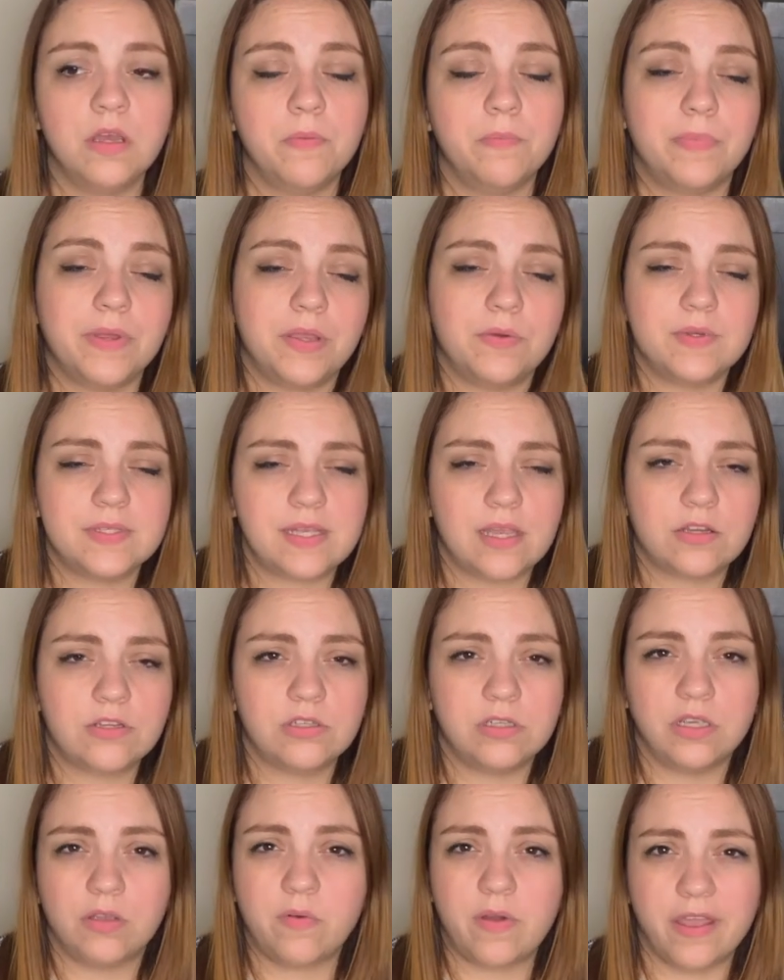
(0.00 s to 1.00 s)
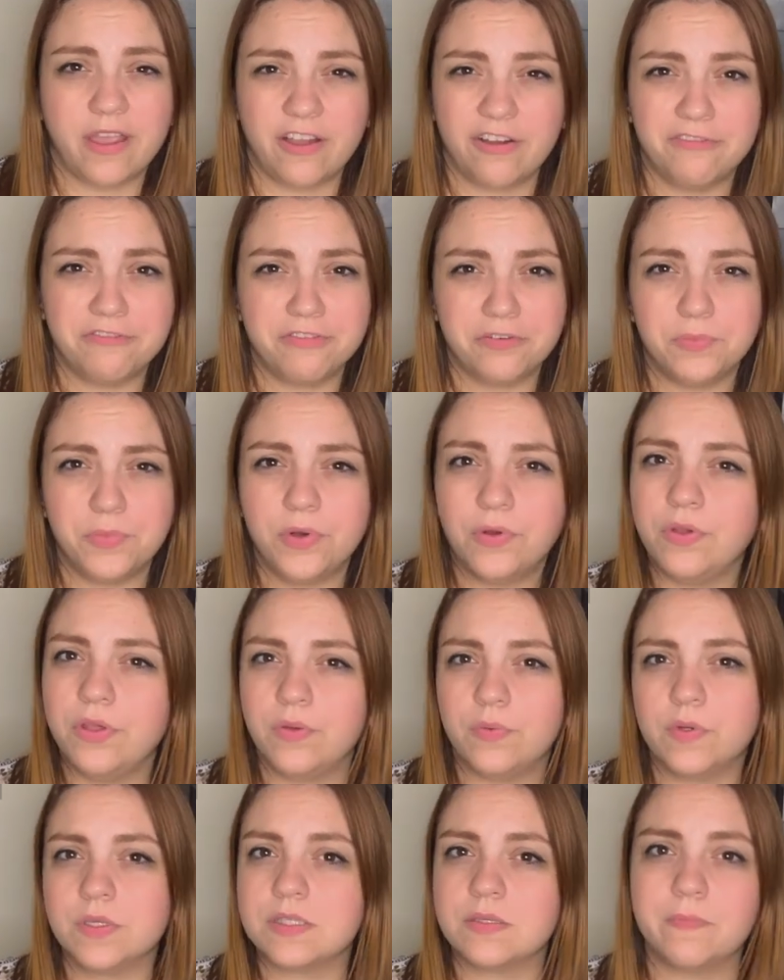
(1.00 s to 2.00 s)
But it was actually quite comfortable,
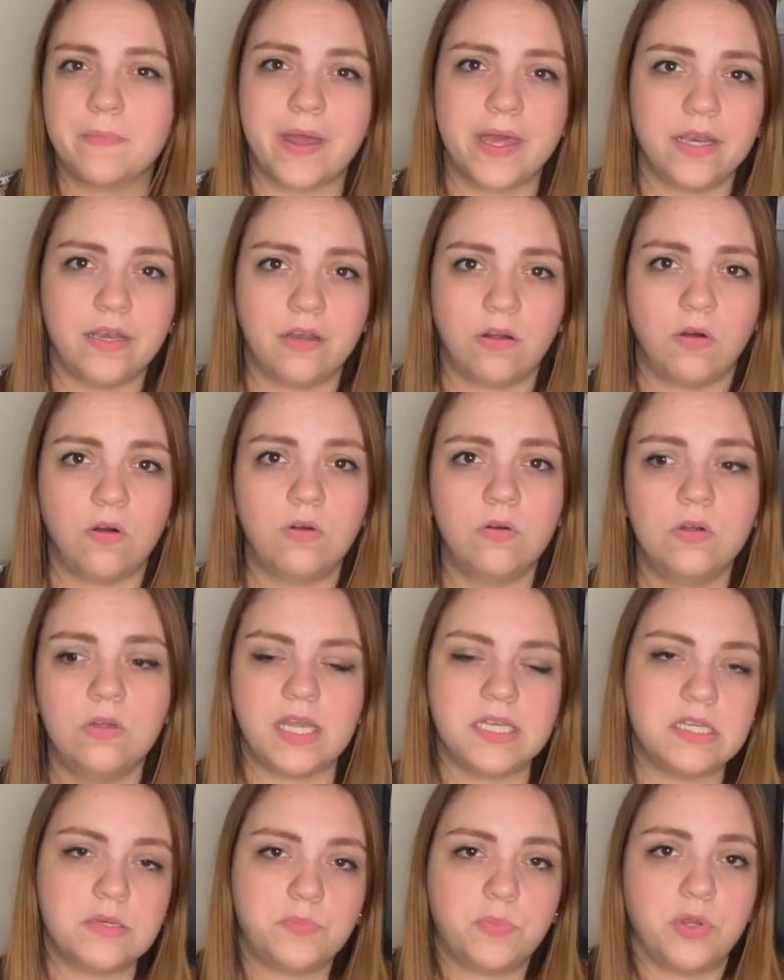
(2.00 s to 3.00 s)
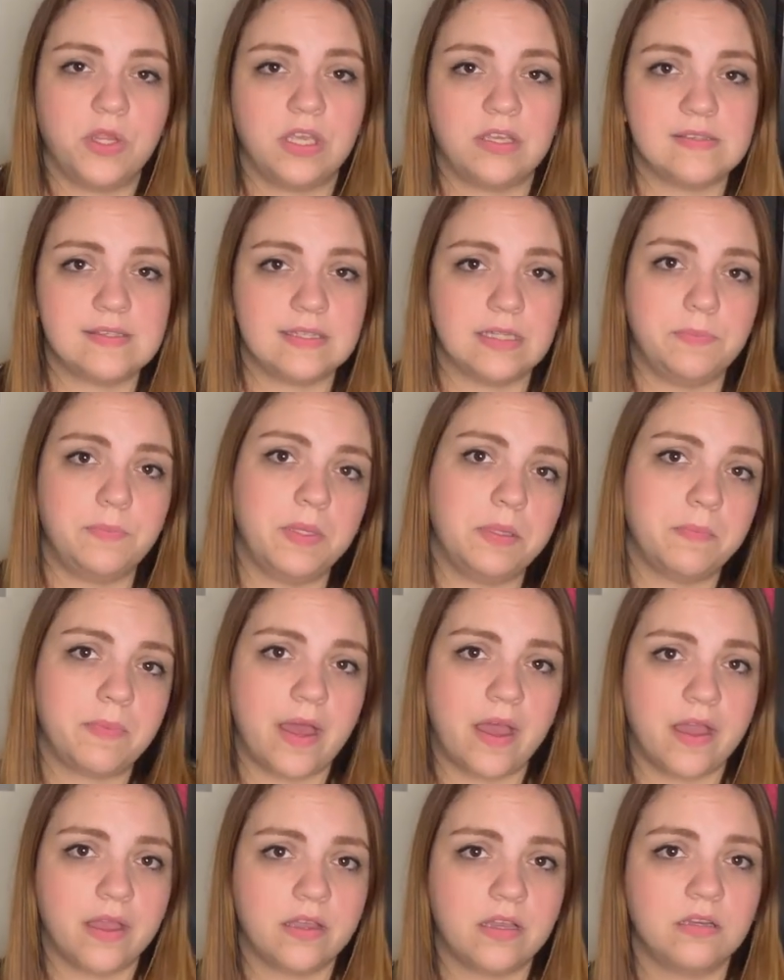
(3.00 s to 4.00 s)
it wasn't bad at all. I did bring a sleeping
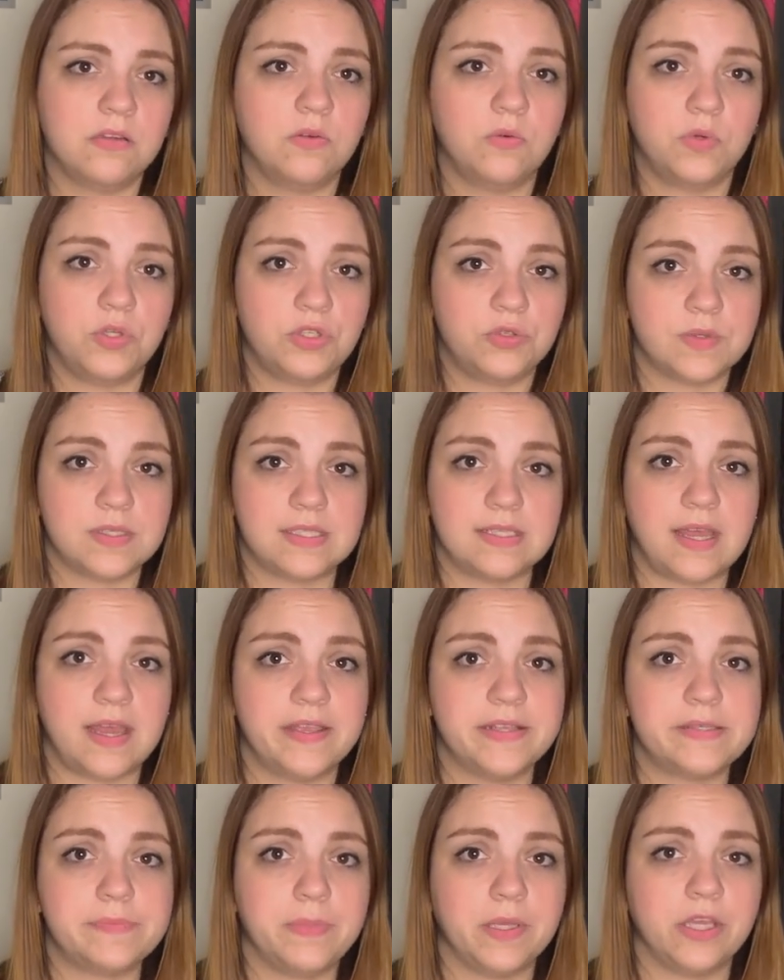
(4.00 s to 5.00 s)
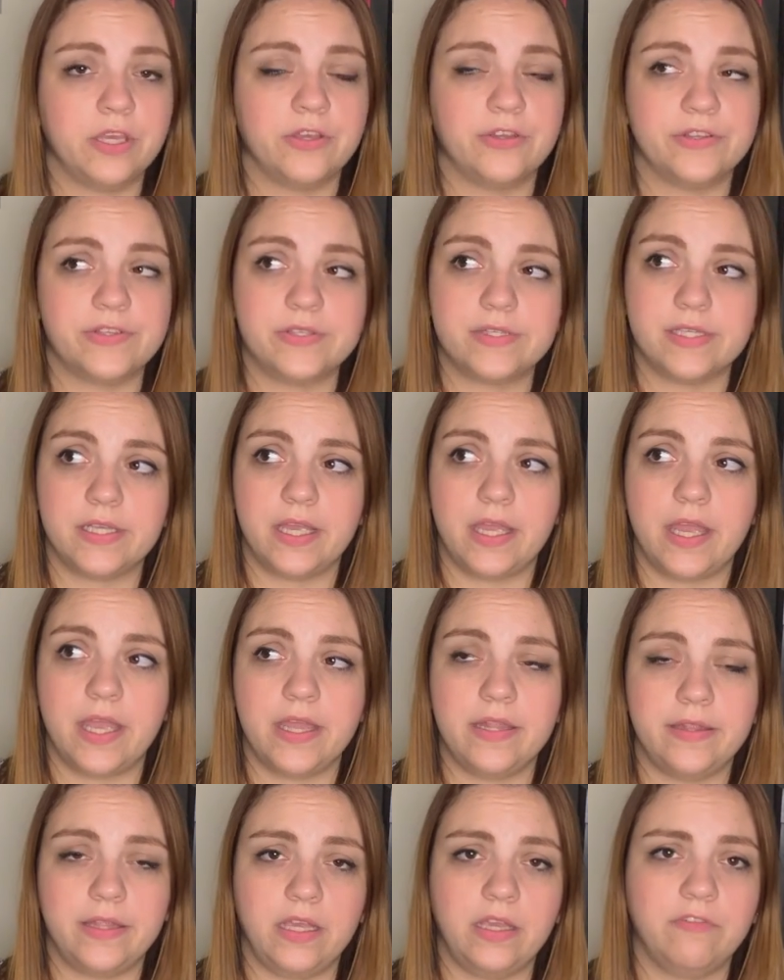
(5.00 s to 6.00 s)
bag, which was nice because
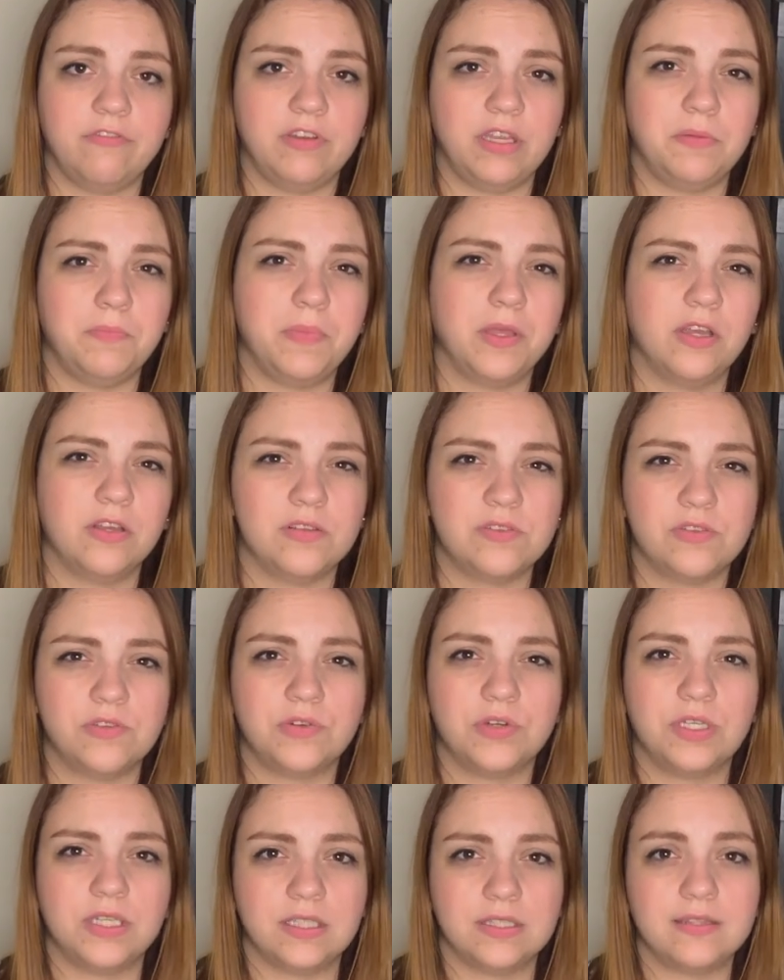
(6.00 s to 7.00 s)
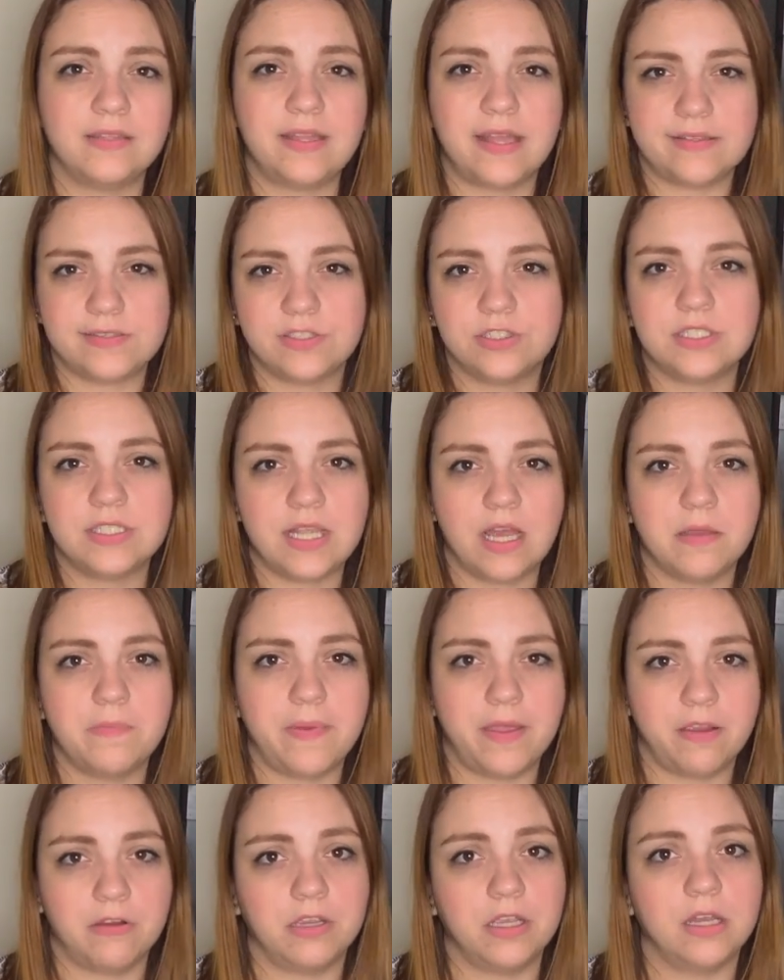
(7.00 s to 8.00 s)
in the evening, because you're in a desert type
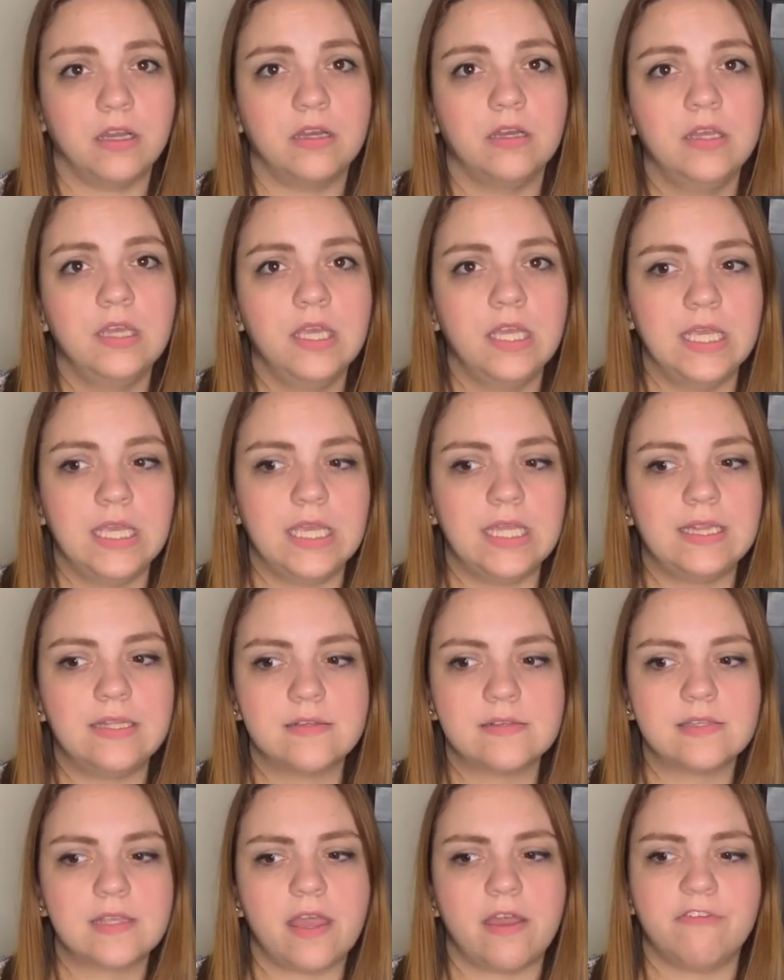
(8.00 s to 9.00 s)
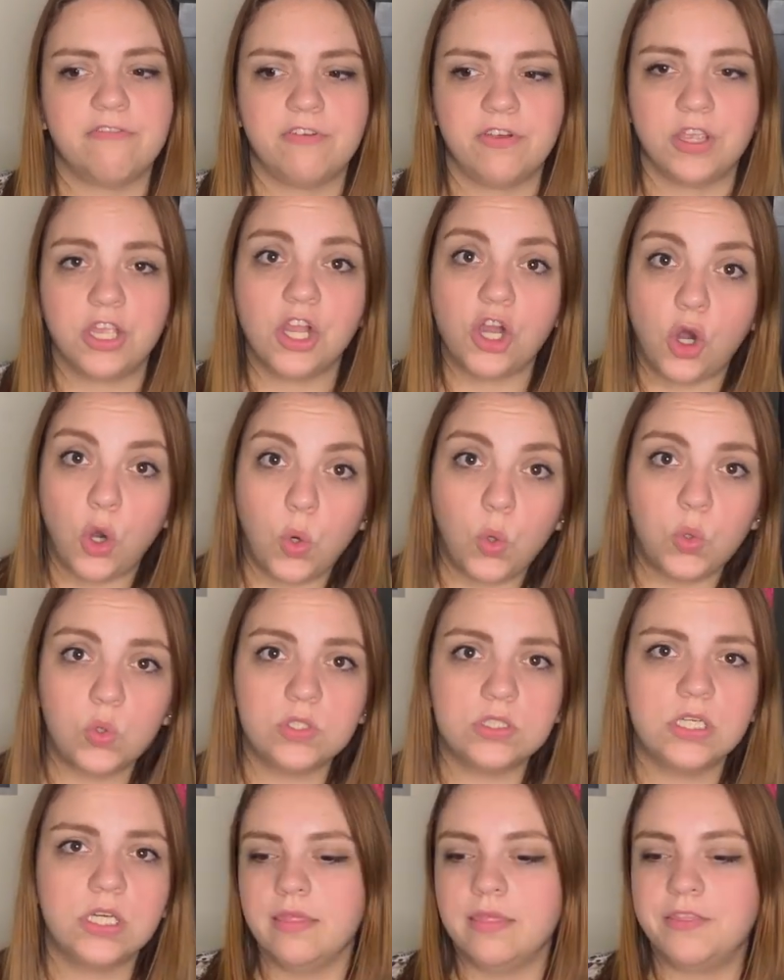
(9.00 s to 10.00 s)
area, it does get very
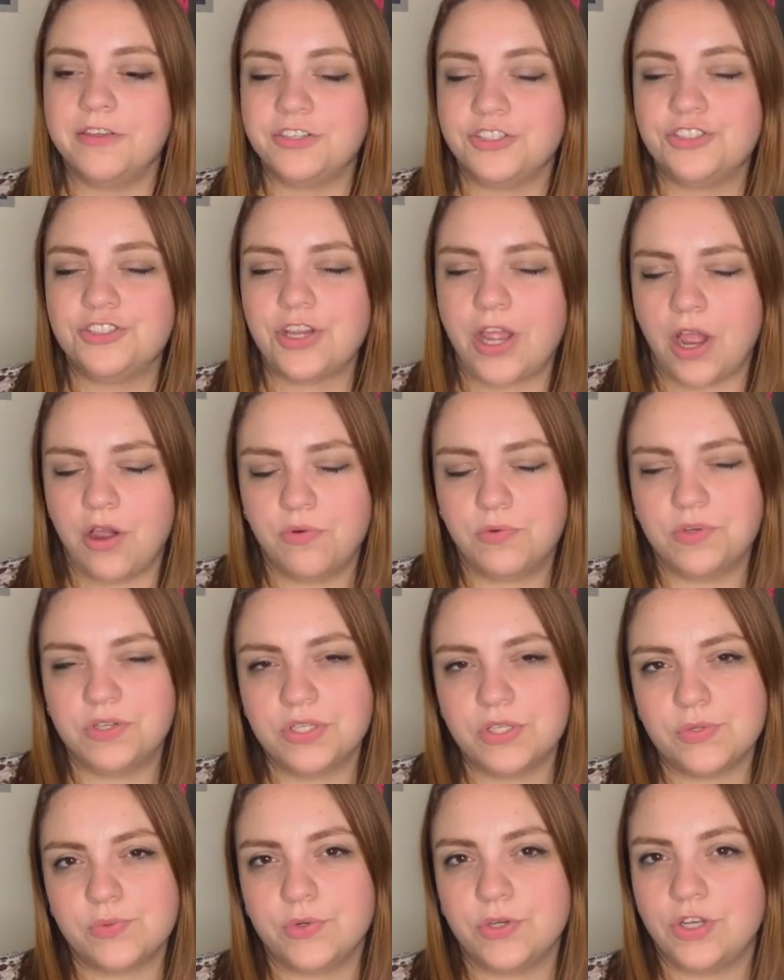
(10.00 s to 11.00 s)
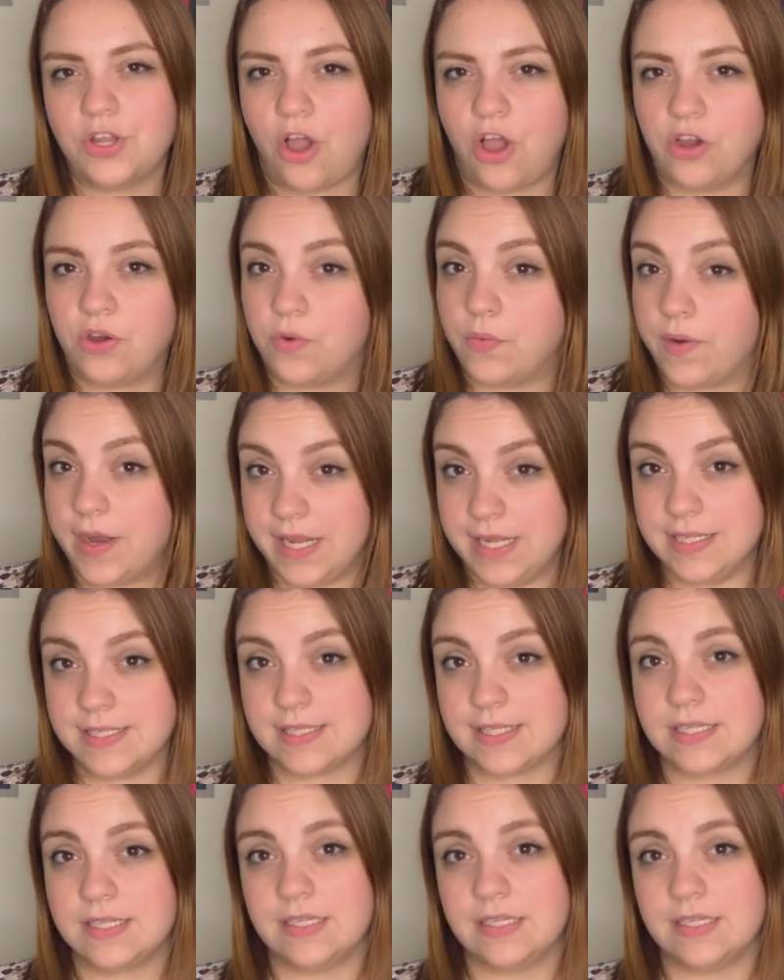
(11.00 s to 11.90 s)
cold. The showers were not great.